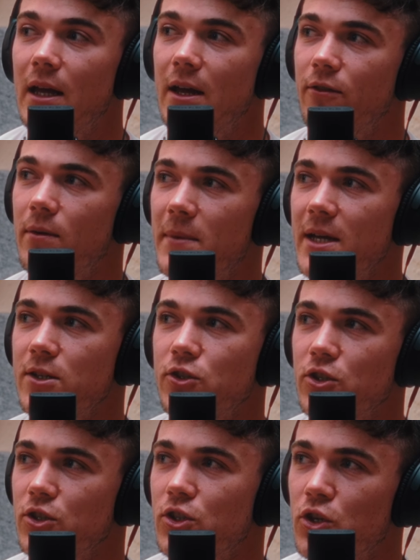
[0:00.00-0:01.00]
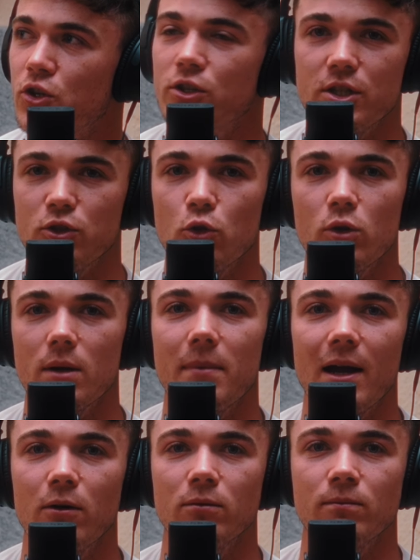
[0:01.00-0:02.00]
for me, it's just good to talk
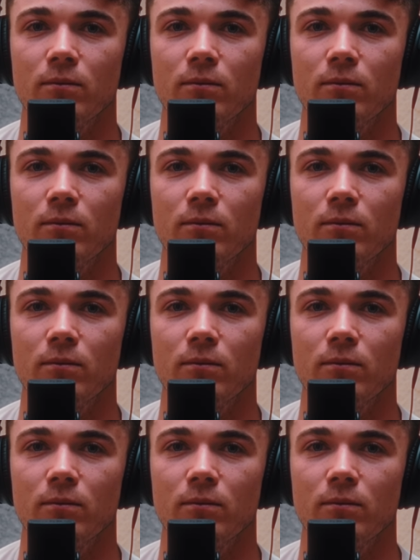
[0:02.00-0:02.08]
about